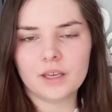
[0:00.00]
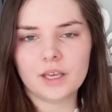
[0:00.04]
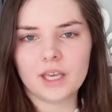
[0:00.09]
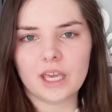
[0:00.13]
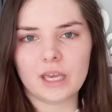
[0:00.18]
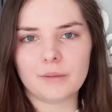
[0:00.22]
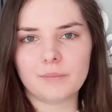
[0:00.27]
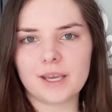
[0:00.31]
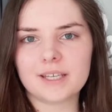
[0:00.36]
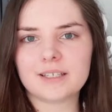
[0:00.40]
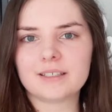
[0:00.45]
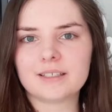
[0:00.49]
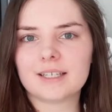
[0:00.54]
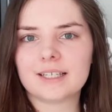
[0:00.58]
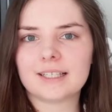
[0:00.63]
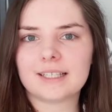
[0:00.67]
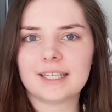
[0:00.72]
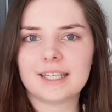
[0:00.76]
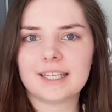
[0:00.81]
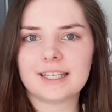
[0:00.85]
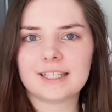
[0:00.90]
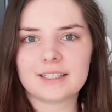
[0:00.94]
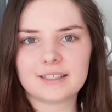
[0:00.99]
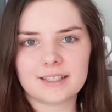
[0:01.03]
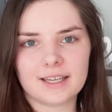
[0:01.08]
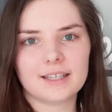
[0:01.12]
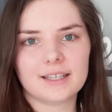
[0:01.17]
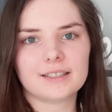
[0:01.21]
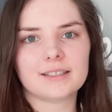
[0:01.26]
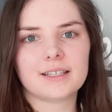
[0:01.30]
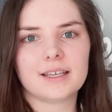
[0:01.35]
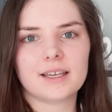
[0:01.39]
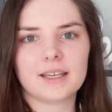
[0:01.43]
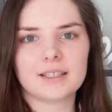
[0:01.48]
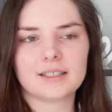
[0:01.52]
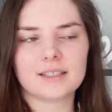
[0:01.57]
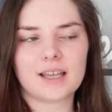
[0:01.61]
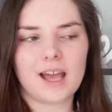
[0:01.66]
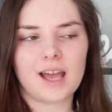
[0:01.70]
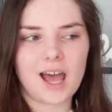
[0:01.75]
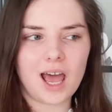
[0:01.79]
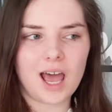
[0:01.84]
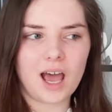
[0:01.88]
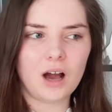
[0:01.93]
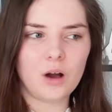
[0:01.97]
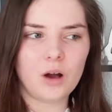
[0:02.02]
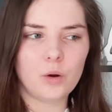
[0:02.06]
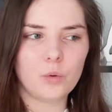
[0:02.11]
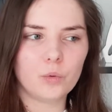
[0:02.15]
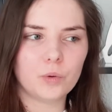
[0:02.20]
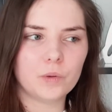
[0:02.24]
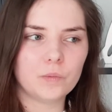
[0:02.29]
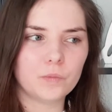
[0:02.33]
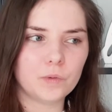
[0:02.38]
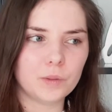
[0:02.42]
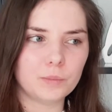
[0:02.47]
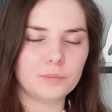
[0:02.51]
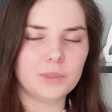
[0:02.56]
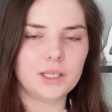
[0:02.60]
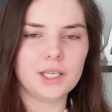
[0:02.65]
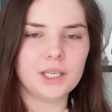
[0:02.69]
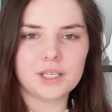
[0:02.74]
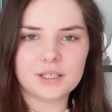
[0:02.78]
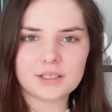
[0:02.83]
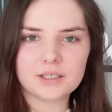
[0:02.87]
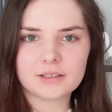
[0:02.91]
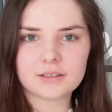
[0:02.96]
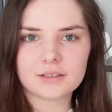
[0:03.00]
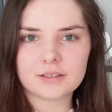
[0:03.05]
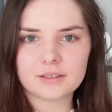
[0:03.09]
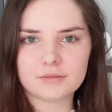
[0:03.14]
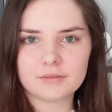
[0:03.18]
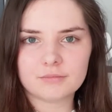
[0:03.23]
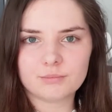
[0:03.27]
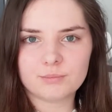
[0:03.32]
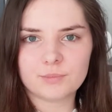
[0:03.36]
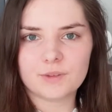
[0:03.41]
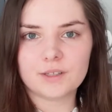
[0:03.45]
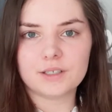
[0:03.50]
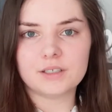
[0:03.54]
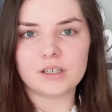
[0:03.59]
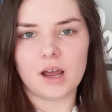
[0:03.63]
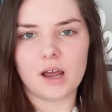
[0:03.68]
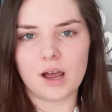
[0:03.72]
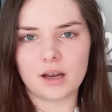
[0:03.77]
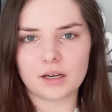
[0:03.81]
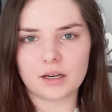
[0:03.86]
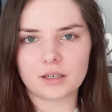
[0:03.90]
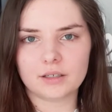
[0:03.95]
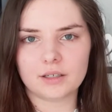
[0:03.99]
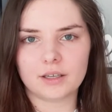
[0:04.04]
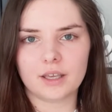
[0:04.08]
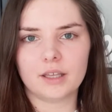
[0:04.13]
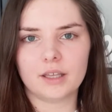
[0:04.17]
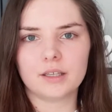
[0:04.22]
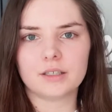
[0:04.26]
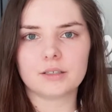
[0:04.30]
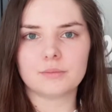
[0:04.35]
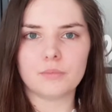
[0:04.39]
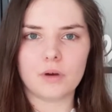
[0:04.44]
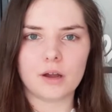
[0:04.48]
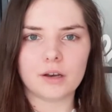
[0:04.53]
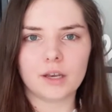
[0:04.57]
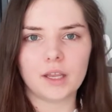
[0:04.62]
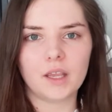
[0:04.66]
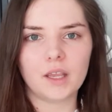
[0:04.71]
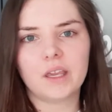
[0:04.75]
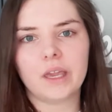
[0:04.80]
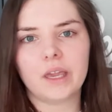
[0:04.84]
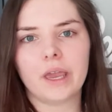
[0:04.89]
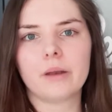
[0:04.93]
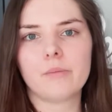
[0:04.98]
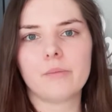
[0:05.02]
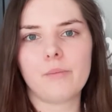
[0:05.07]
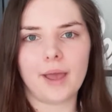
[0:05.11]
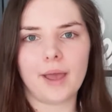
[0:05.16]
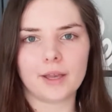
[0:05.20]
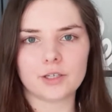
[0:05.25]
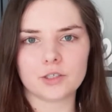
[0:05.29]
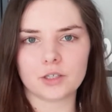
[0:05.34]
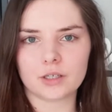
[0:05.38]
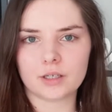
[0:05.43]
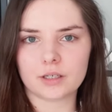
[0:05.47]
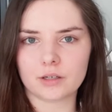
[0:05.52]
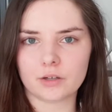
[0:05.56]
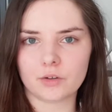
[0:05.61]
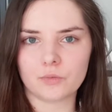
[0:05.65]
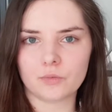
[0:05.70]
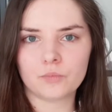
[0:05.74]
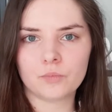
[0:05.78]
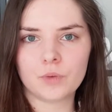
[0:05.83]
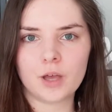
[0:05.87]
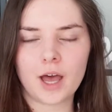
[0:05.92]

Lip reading: It basically tells us how we meet the dark, demonic, and magical,